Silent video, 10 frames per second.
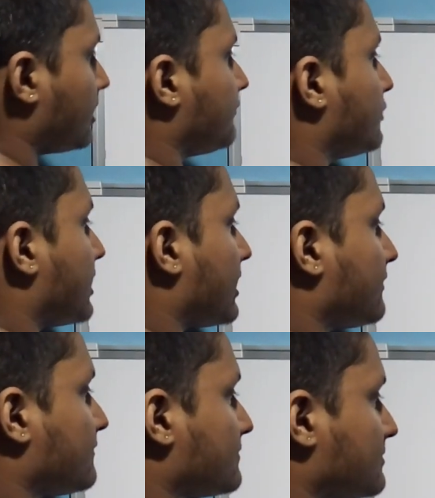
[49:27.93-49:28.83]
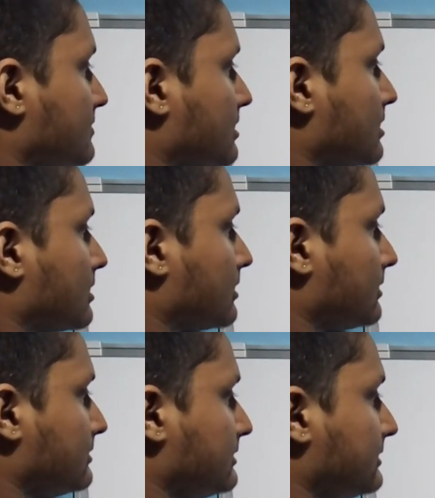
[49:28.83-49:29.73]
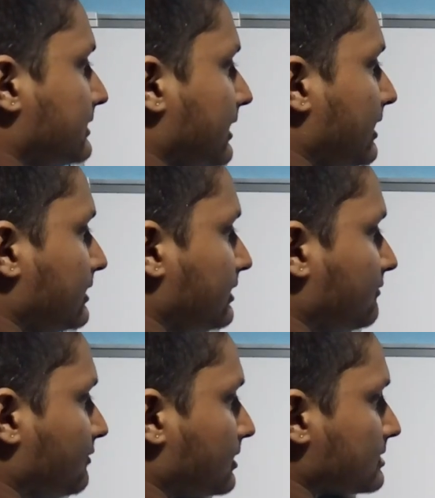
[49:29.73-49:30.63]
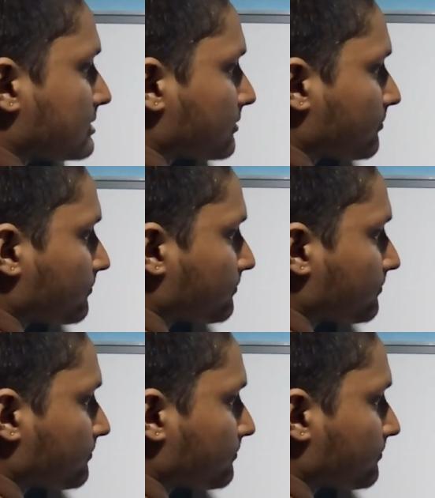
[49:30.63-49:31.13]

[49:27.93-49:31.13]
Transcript: Now you have tan inverse